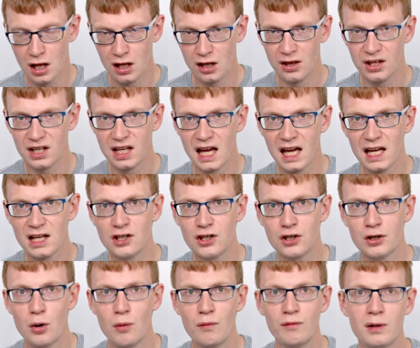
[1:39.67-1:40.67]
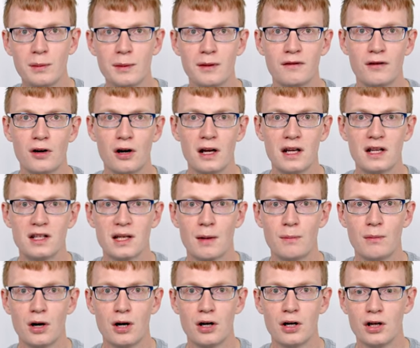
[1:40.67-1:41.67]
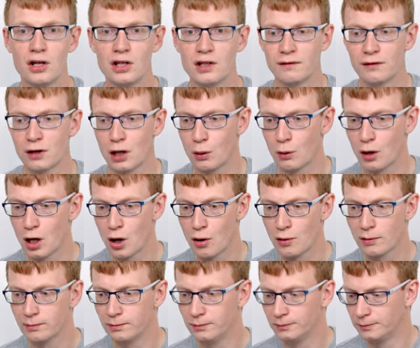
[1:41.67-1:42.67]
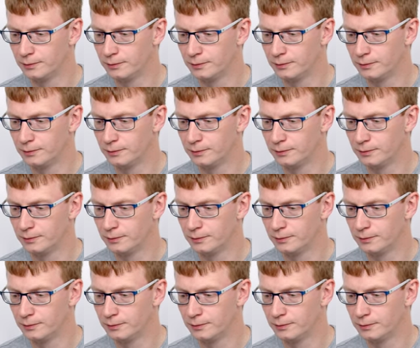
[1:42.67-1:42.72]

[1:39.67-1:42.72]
the guide should hopefully be fairly similar to follow along.